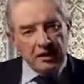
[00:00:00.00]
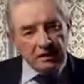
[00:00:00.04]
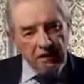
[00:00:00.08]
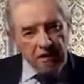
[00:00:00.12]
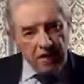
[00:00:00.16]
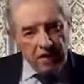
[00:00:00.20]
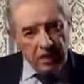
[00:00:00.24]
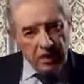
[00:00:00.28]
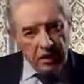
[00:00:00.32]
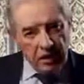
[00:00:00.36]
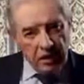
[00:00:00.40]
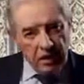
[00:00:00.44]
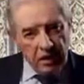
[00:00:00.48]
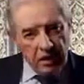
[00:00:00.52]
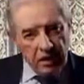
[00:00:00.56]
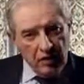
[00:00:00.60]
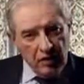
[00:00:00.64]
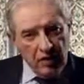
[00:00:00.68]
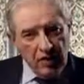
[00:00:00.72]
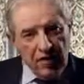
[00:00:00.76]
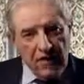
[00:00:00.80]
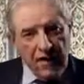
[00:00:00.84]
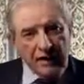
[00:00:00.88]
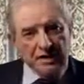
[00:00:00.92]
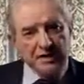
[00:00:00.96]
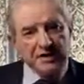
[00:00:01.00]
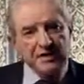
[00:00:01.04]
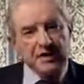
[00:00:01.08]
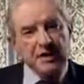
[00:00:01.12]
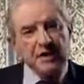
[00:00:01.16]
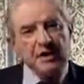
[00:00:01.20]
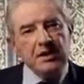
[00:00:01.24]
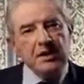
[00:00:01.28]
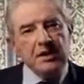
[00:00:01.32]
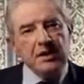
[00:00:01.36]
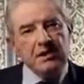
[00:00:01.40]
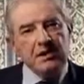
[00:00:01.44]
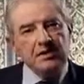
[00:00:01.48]
There are not lesser
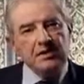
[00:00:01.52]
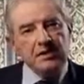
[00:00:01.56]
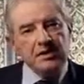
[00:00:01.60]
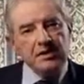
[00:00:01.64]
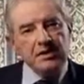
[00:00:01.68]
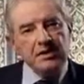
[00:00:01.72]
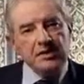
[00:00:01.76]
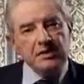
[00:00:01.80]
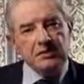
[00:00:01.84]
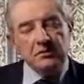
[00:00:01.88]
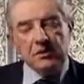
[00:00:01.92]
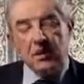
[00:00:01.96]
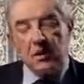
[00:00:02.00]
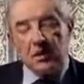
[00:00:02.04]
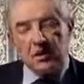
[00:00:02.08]
gods,